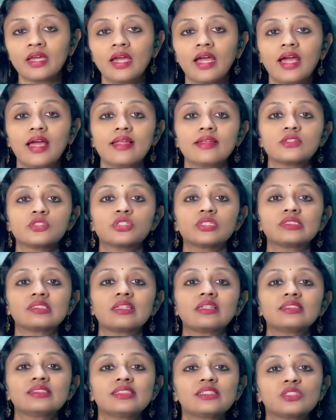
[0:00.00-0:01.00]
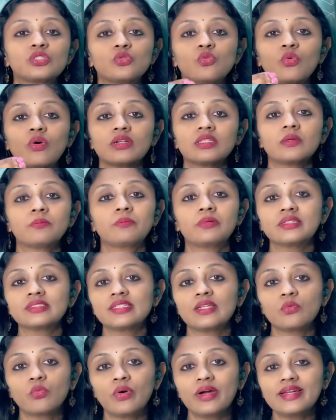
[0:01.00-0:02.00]
And just listen to what the
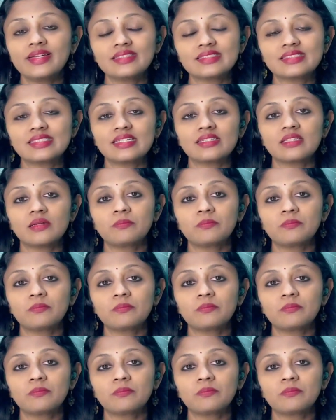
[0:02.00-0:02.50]
person Y has said.